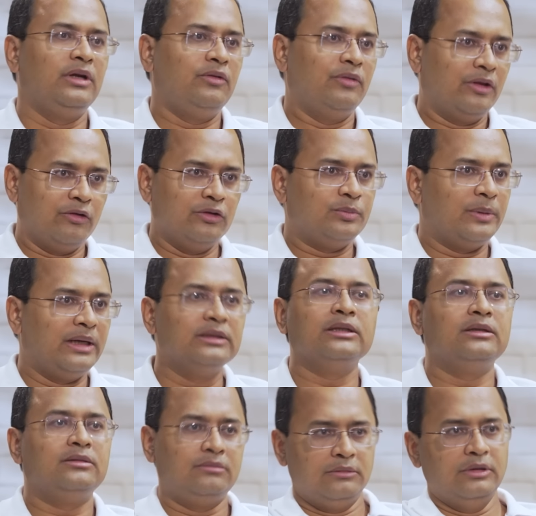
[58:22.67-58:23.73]
it, whether we spend it is
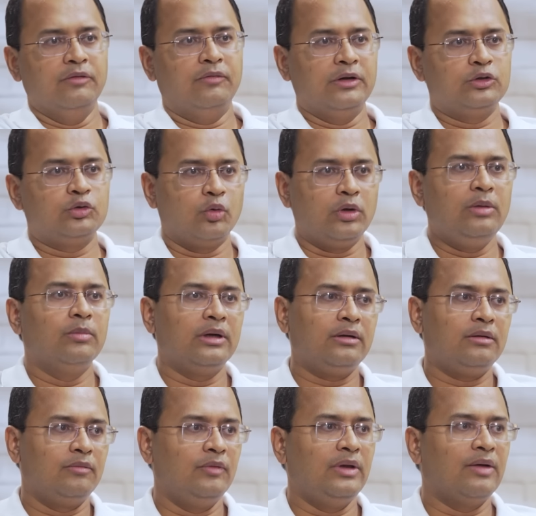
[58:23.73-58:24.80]
a different story, but
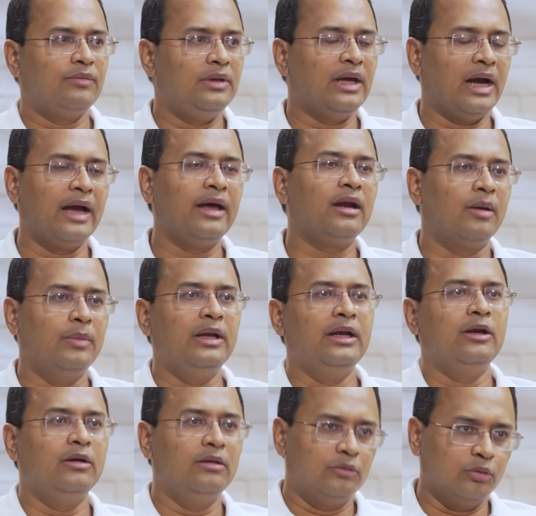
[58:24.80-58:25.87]
we have the higher
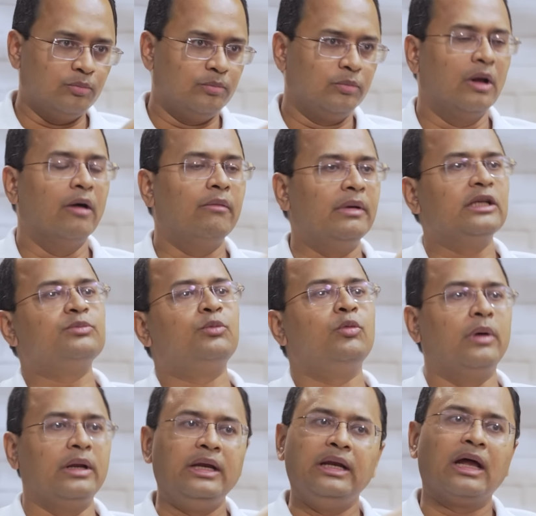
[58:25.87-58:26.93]
ability. So government has put
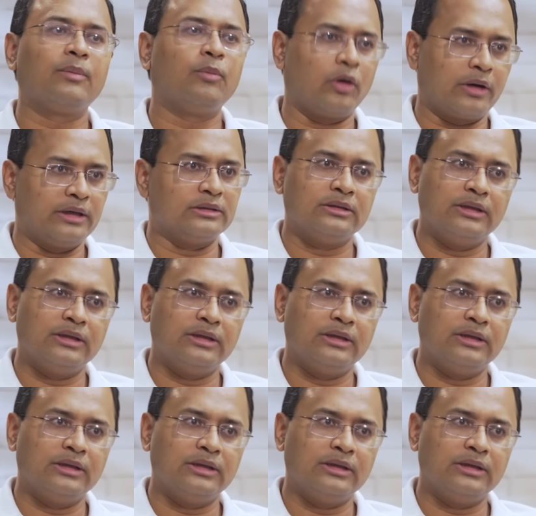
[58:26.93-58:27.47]
money in our pockets